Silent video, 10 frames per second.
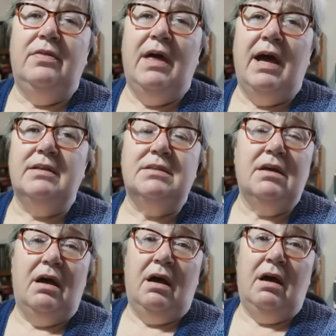that
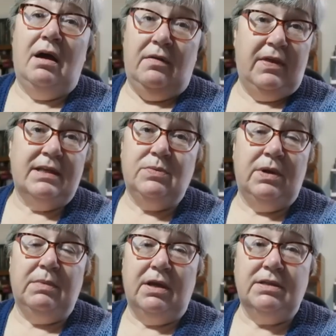that's
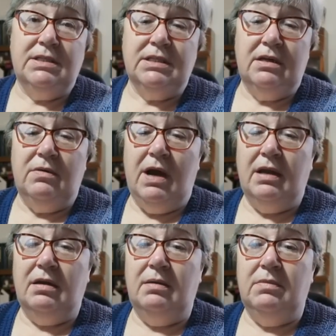what I'm going to do,
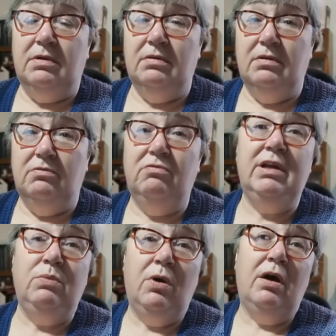and I'm
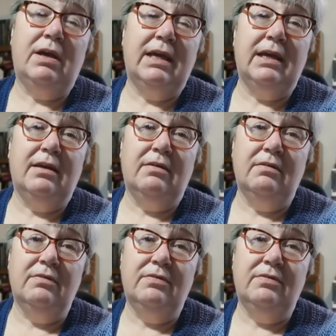reworking